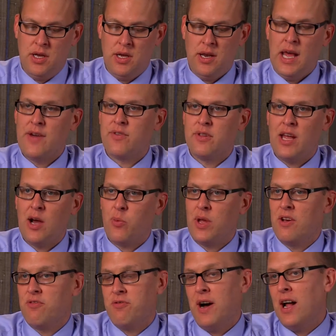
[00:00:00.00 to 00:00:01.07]
And after that, we
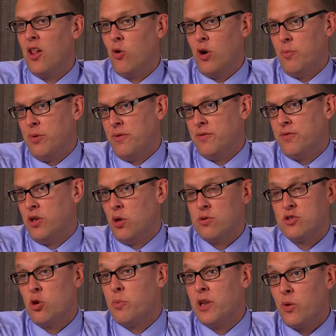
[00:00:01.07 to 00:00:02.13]
have follow-up of
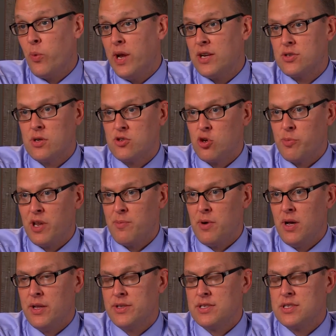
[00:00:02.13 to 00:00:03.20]
so many weeks or so many
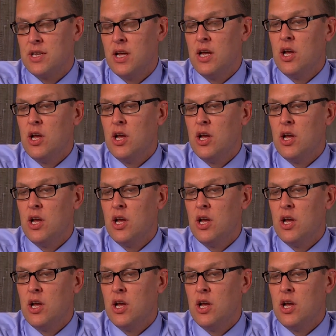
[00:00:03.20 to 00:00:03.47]
months.